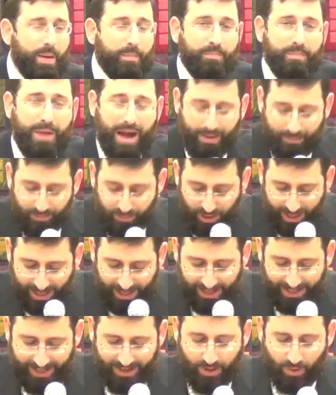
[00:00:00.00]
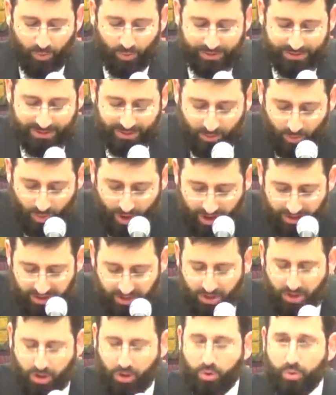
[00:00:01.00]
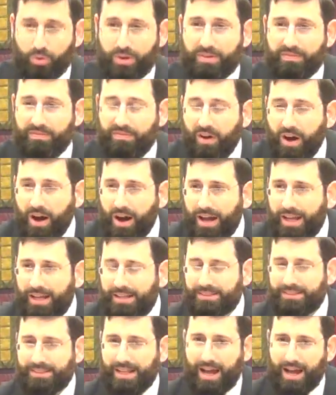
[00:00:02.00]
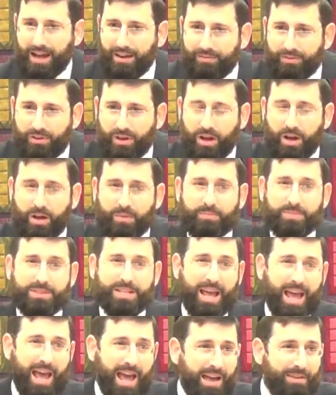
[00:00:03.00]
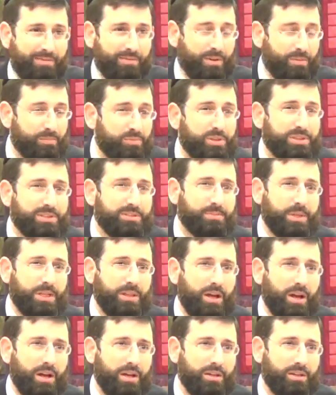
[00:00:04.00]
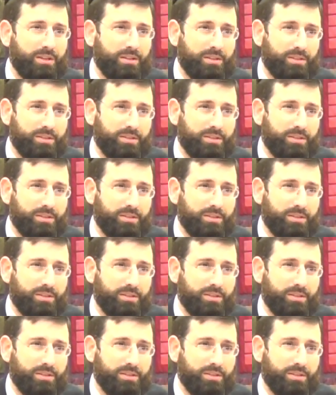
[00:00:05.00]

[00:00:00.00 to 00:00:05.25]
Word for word: Mamre was the one who advised Abraham to have a bris milah.